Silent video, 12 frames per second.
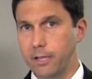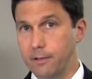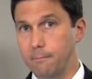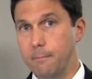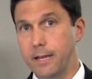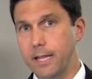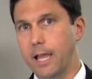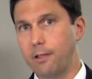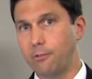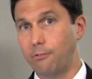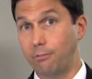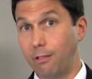In many
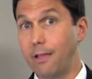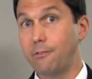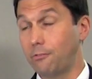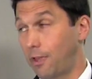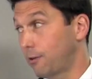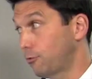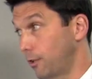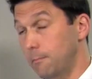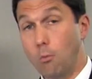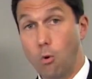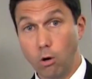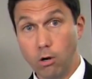cases, less is actually
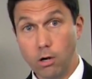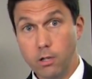more